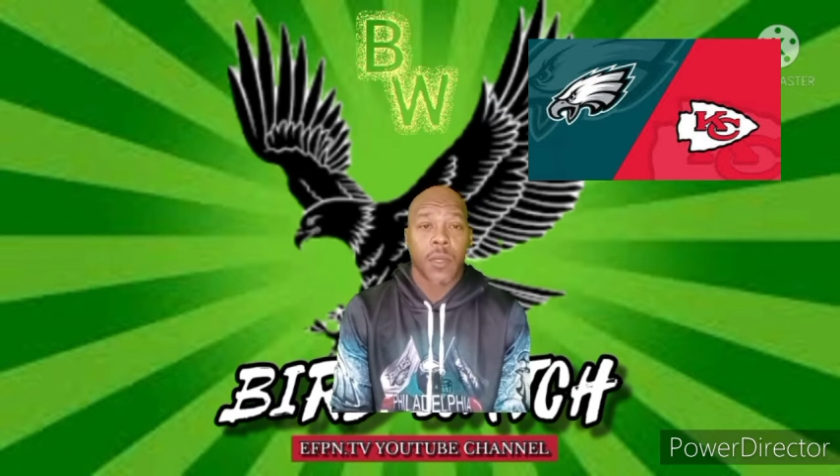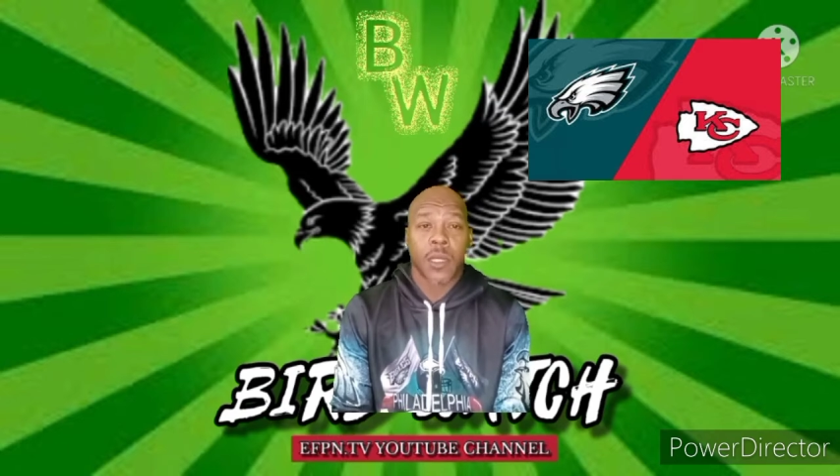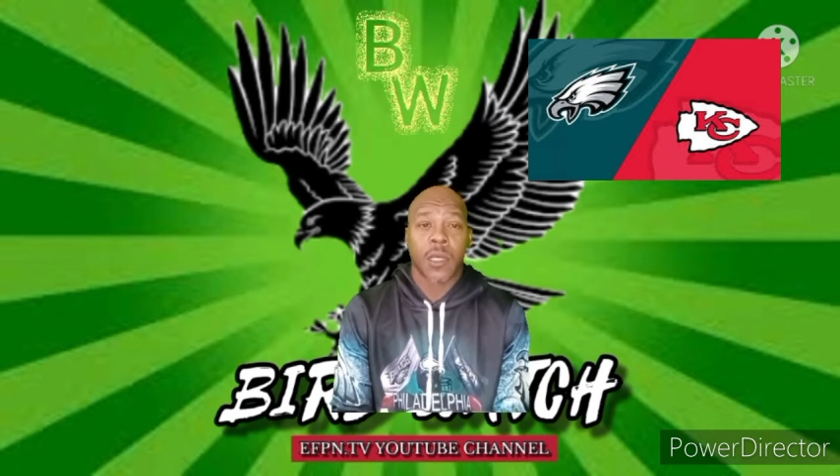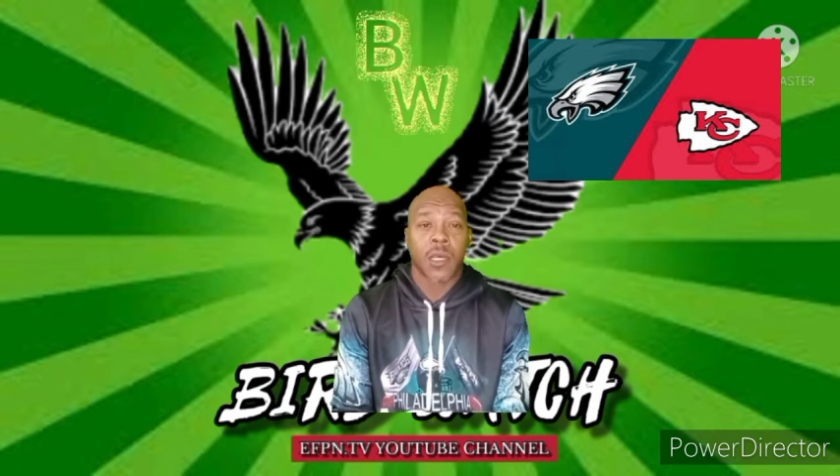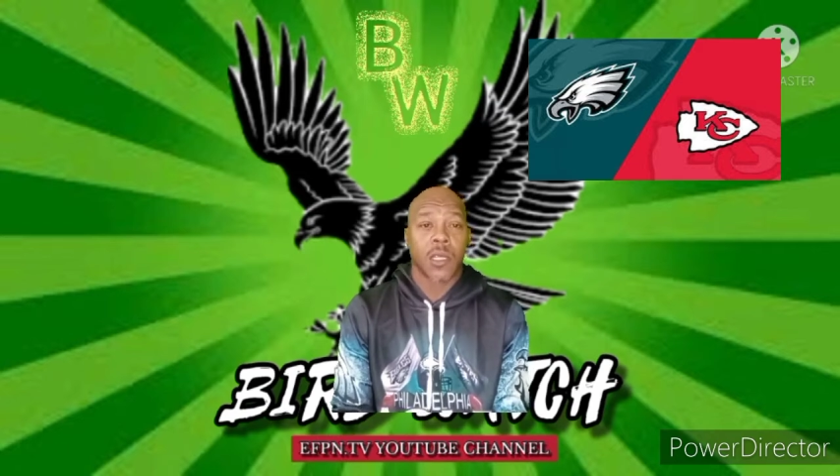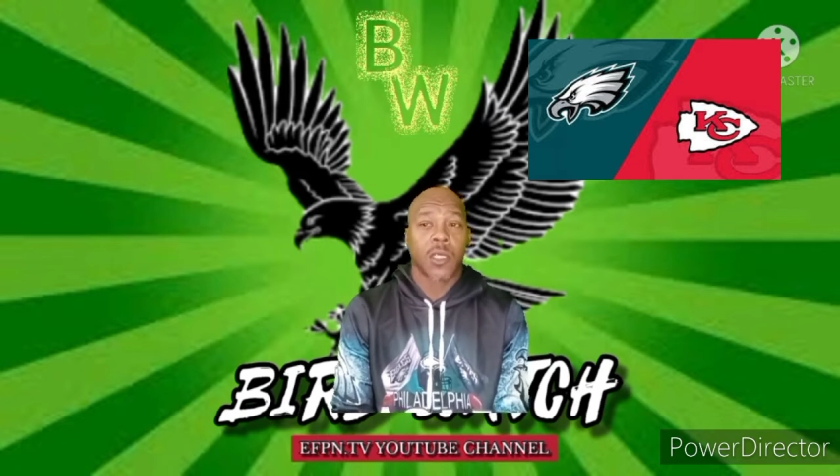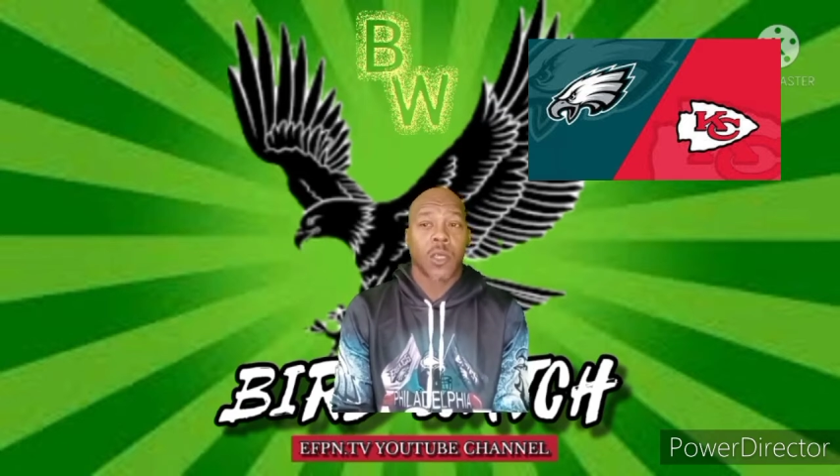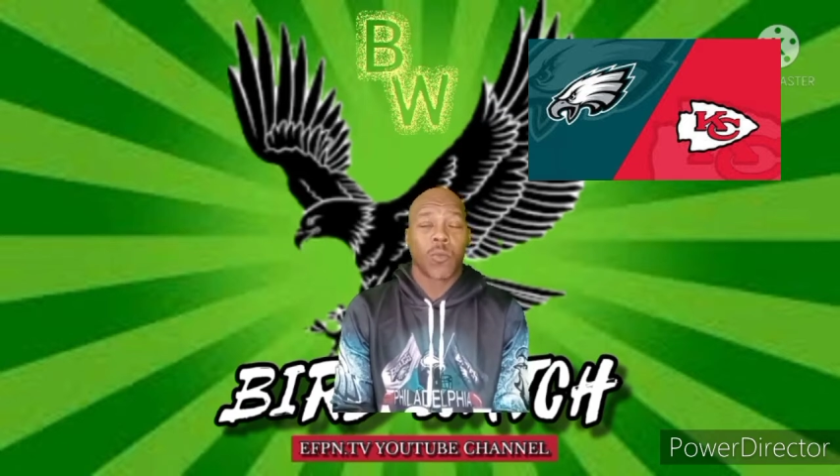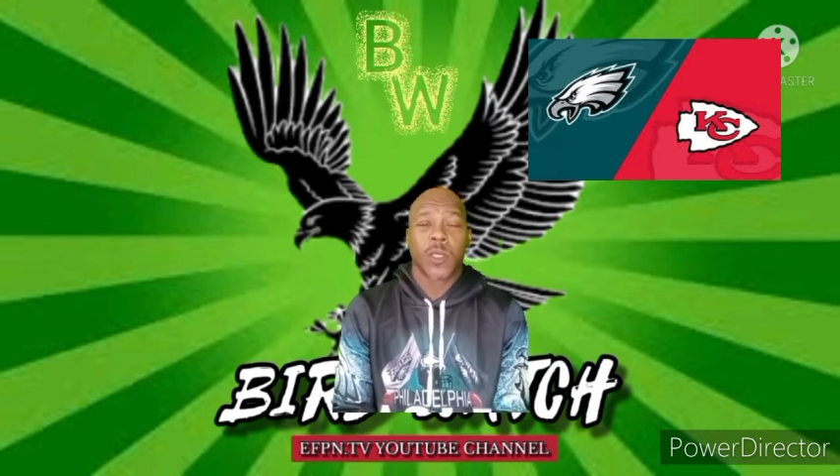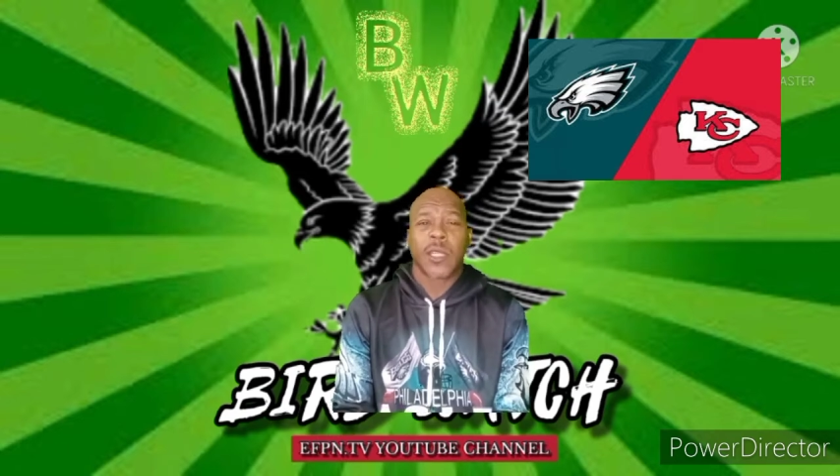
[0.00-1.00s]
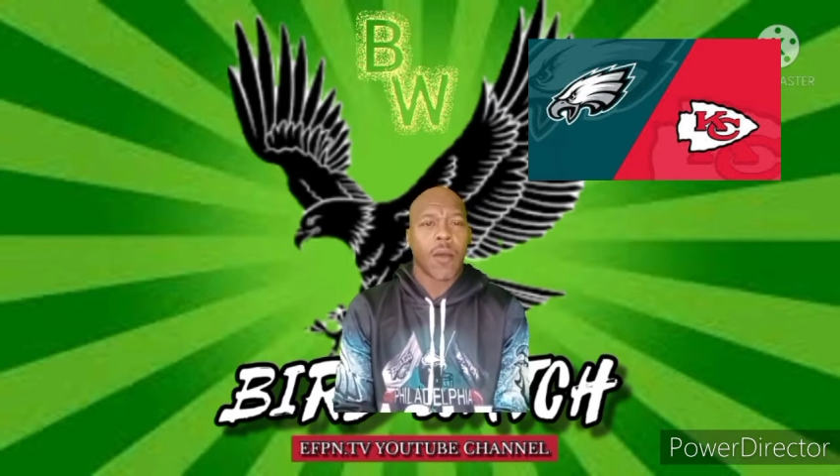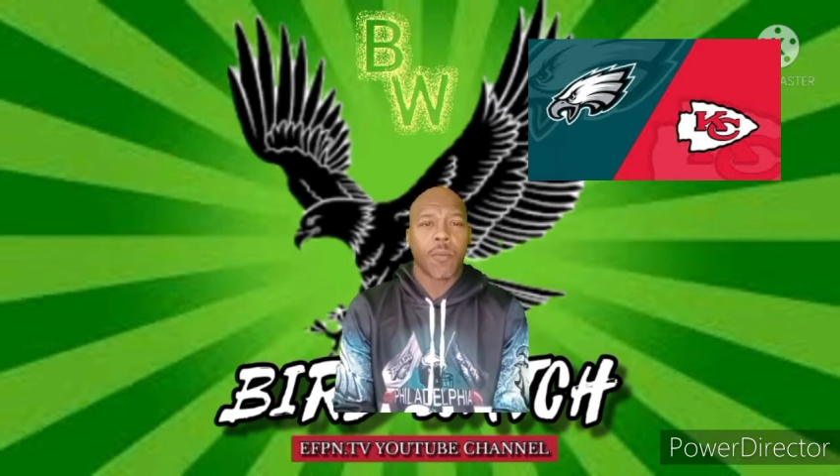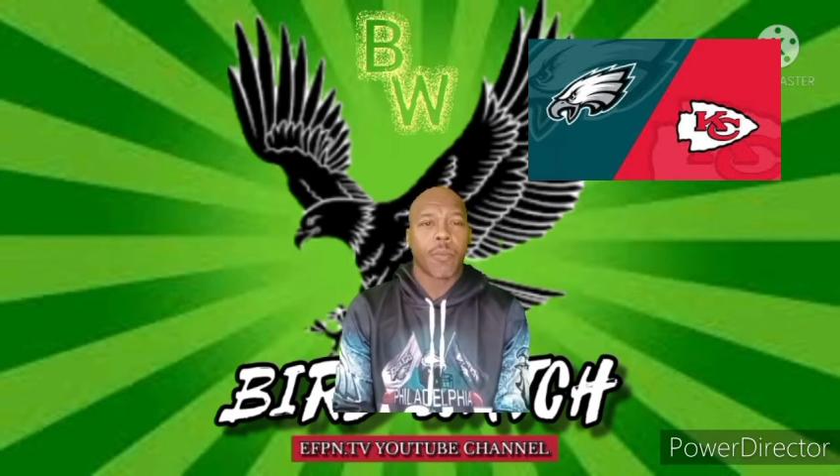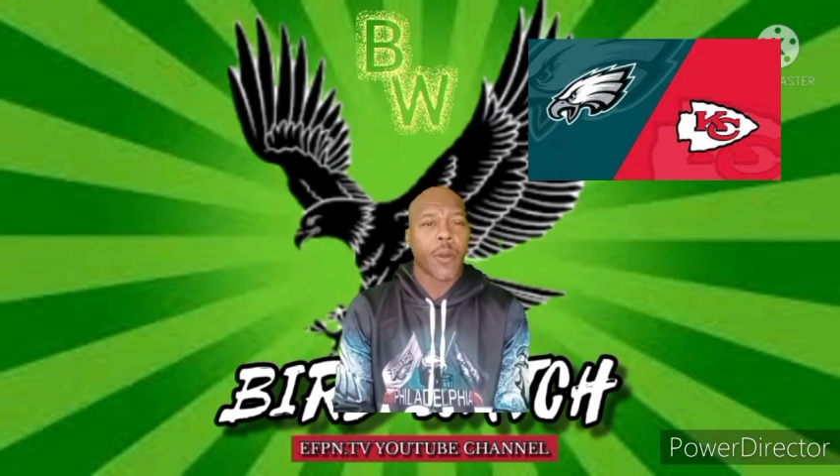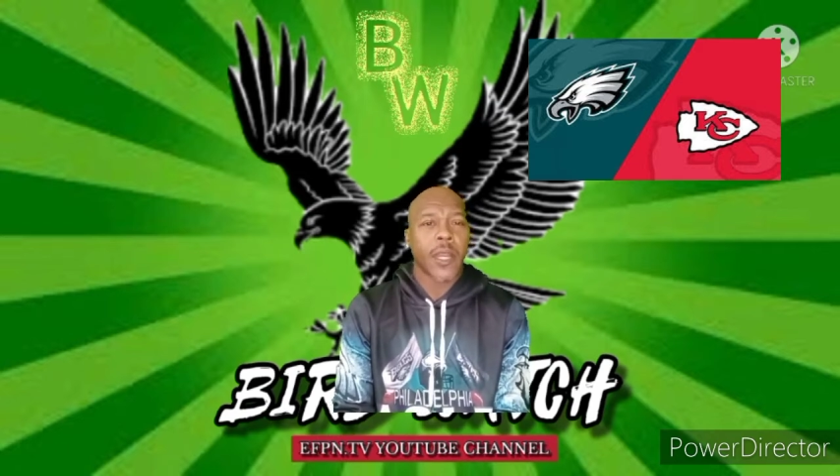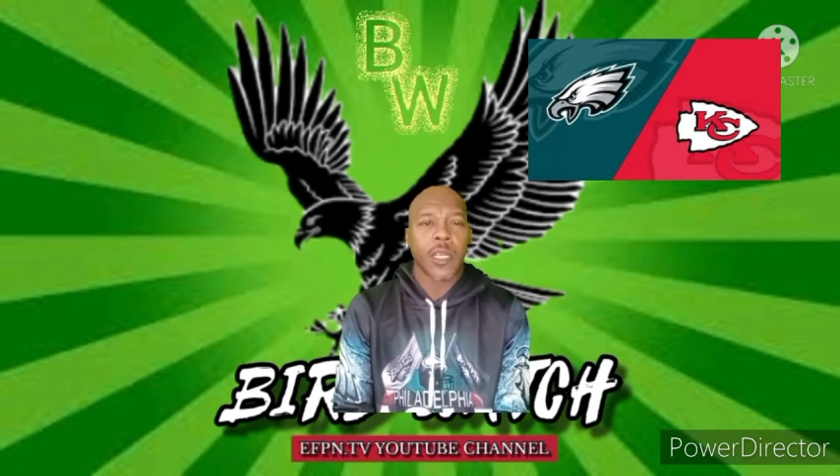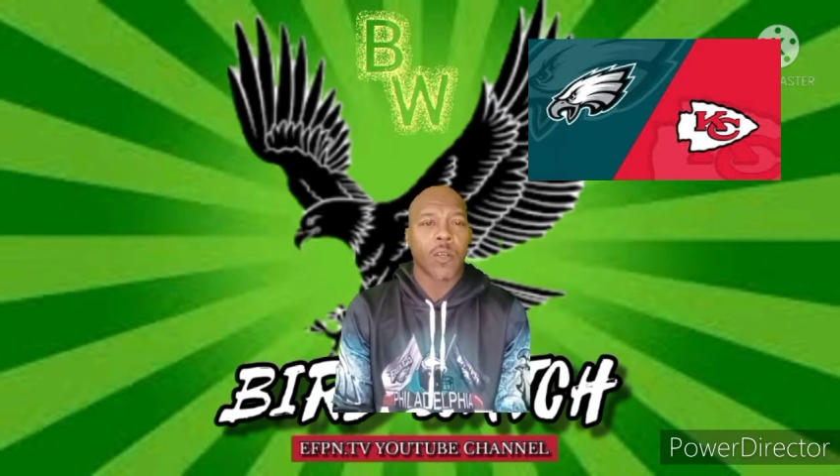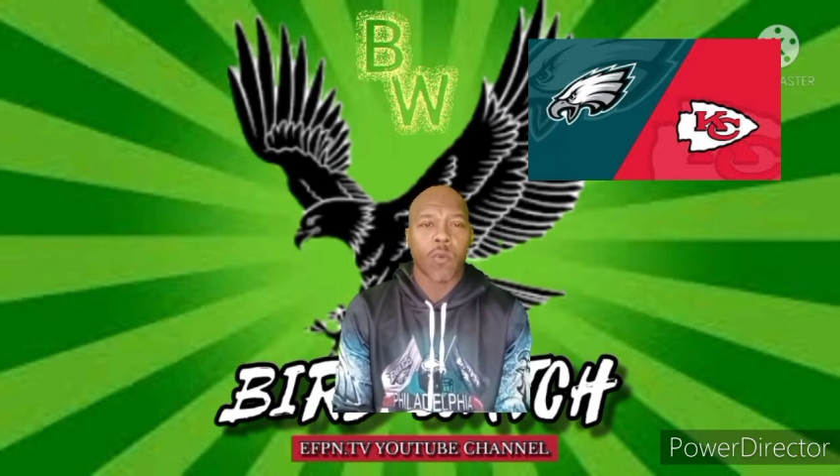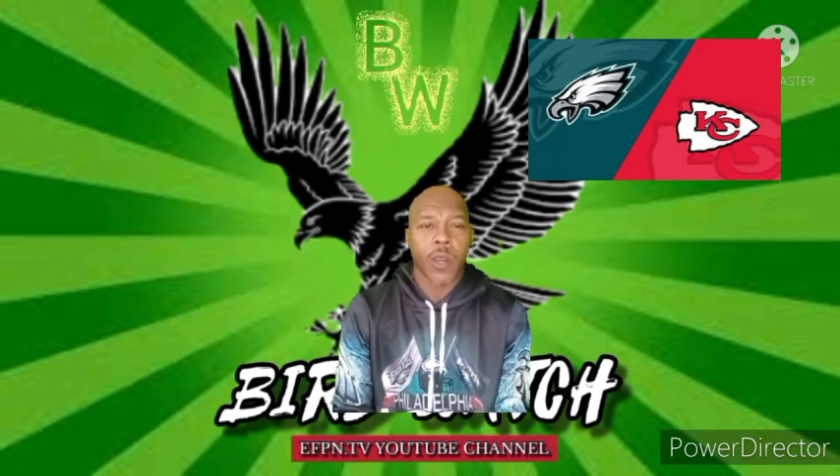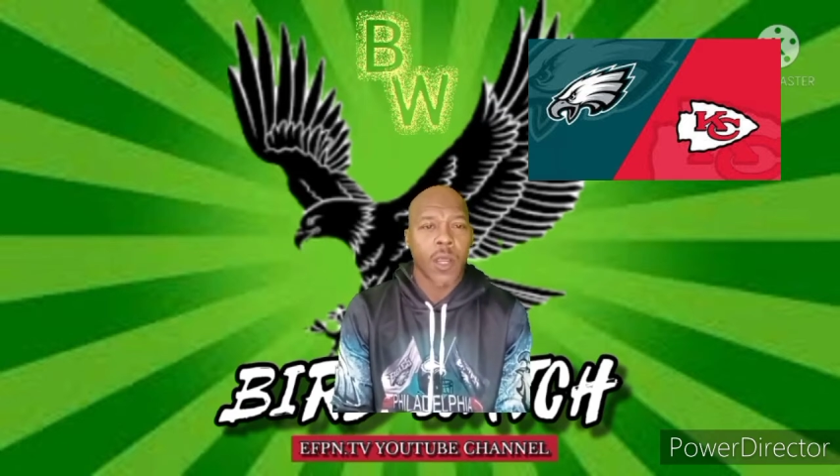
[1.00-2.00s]
Because without
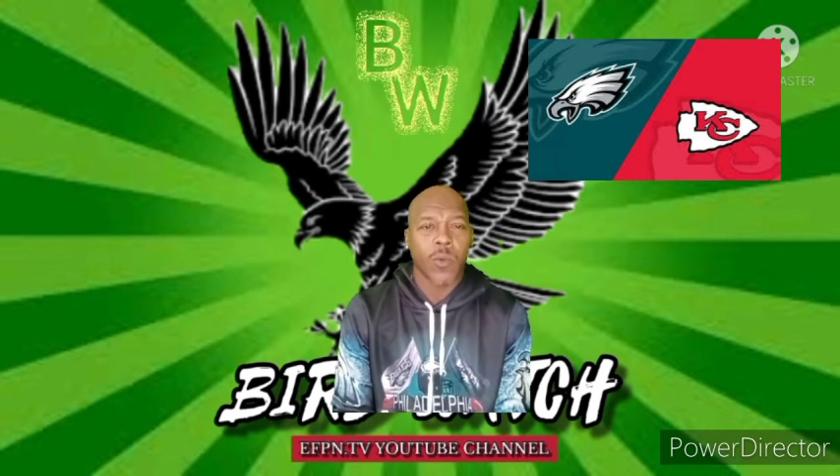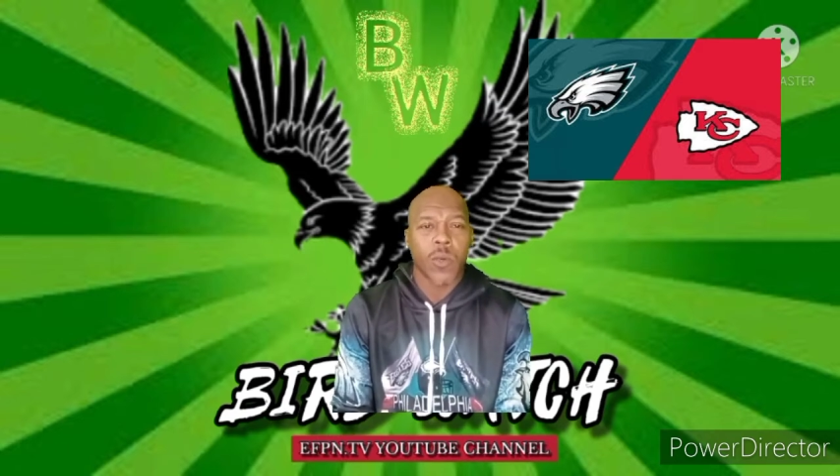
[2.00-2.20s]
Brandon Graham,